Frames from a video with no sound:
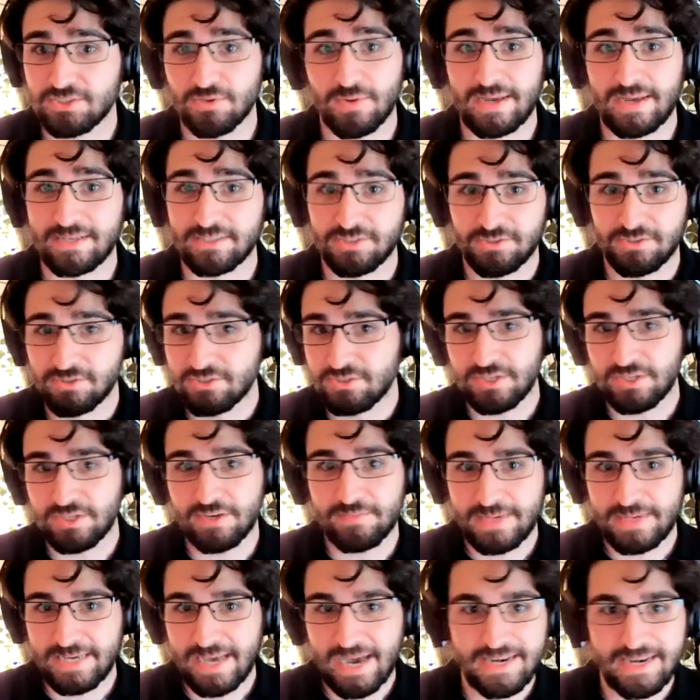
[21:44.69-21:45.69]
So as soon as you
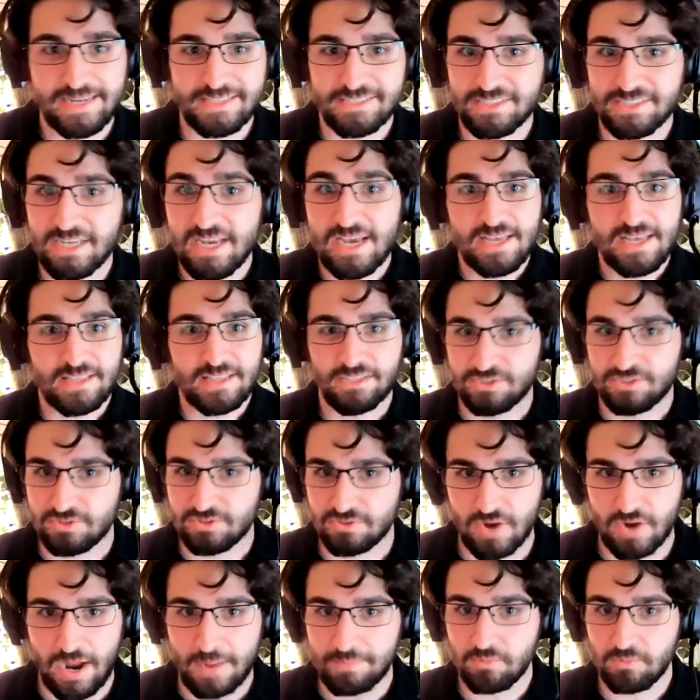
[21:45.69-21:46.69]
give me guidance, the
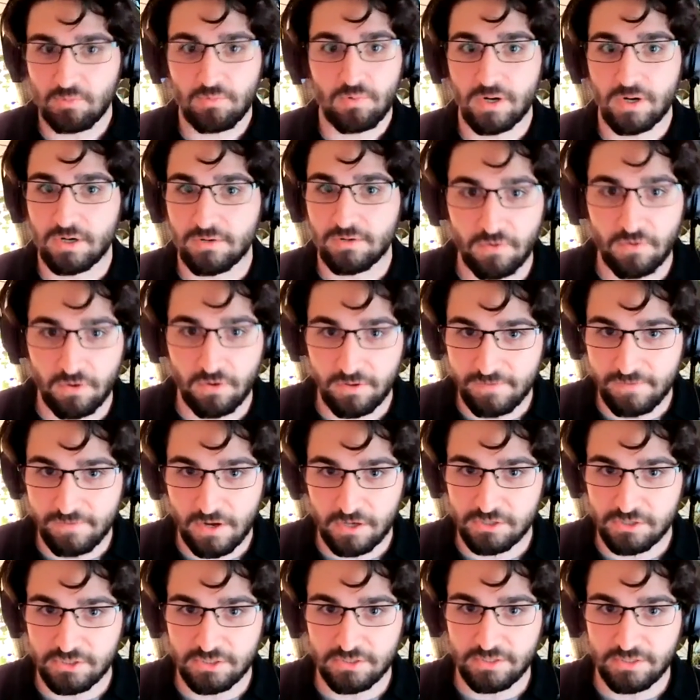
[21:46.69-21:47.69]
Scrapp will work fully
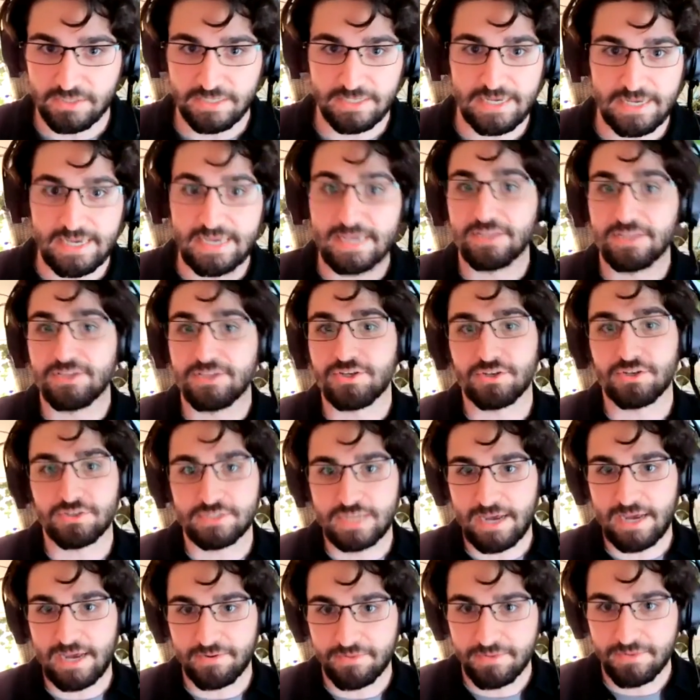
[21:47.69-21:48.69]
functionally in your
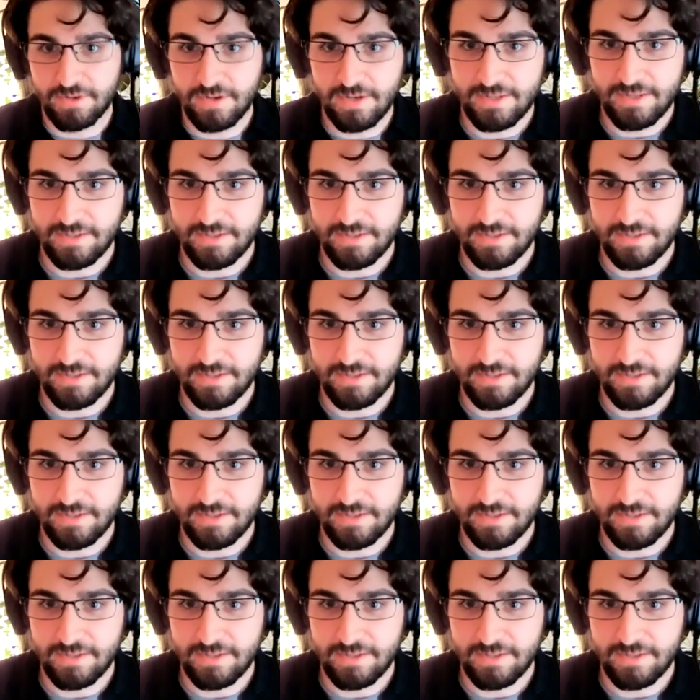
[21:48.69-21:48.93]
town.